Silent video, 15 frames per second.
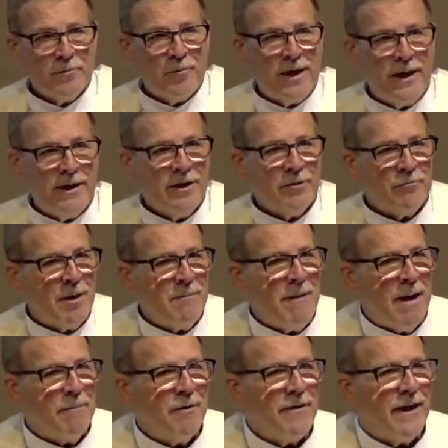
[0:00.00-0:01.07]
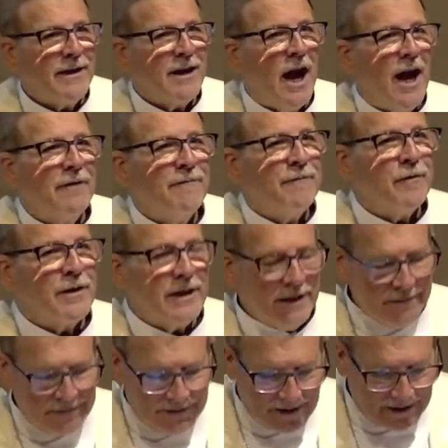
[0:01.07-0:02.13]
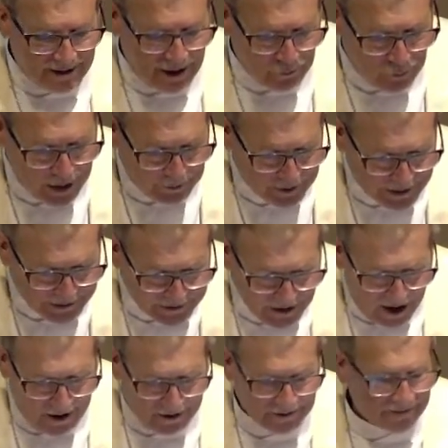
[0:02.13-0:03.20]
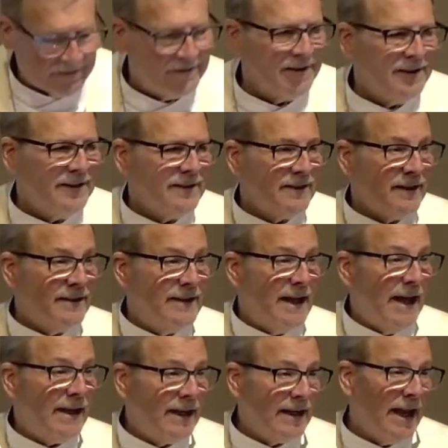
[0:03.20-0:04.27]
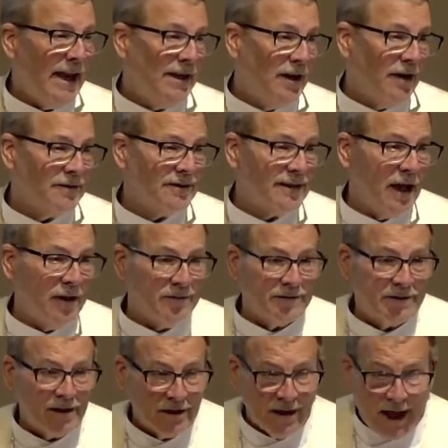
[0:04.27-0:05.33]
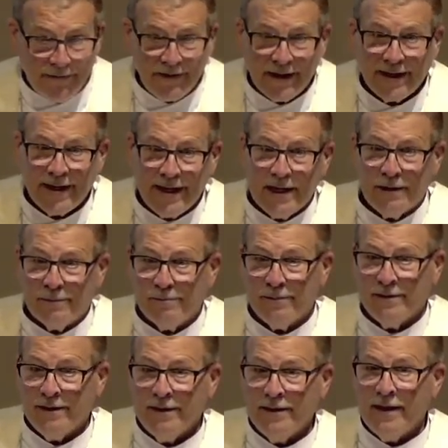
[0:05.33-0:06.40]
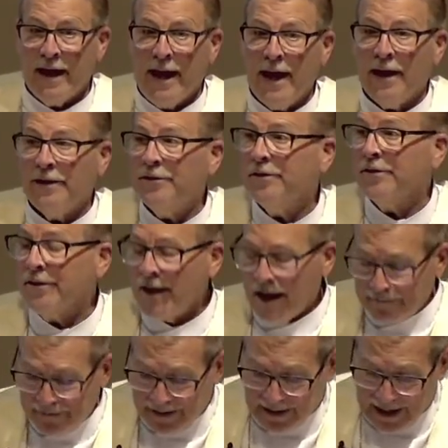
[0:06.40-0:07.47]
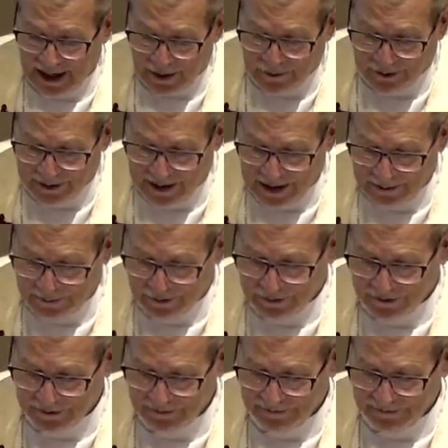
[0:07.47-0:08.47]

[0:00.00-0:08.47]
We remember that God forgives us, and we resolve to dedicate ourselves to loving Him and loving our neighbor.